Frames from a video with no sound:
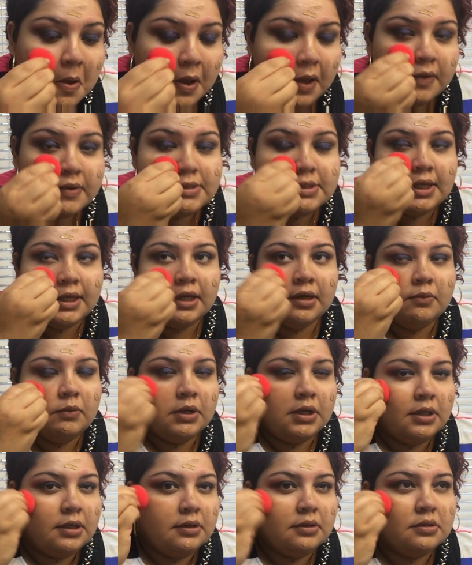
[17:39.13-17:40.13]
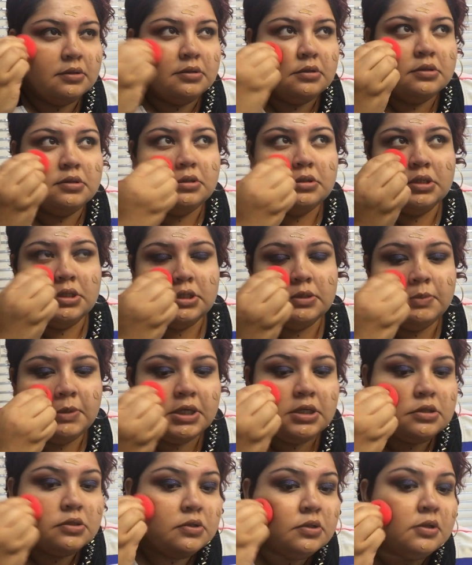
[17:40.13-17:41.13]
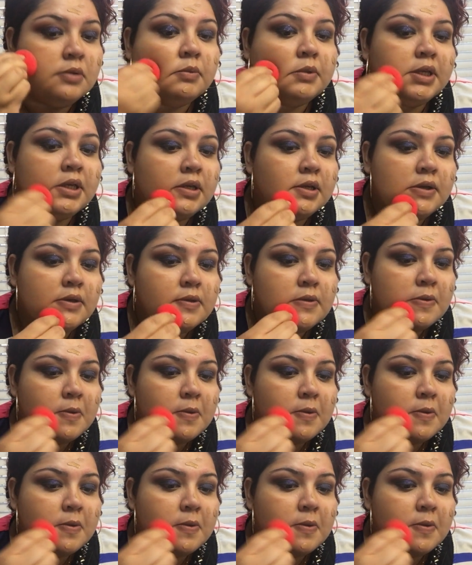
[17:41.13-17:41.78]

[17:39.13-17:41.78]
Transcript: It was like, what, $6 or something?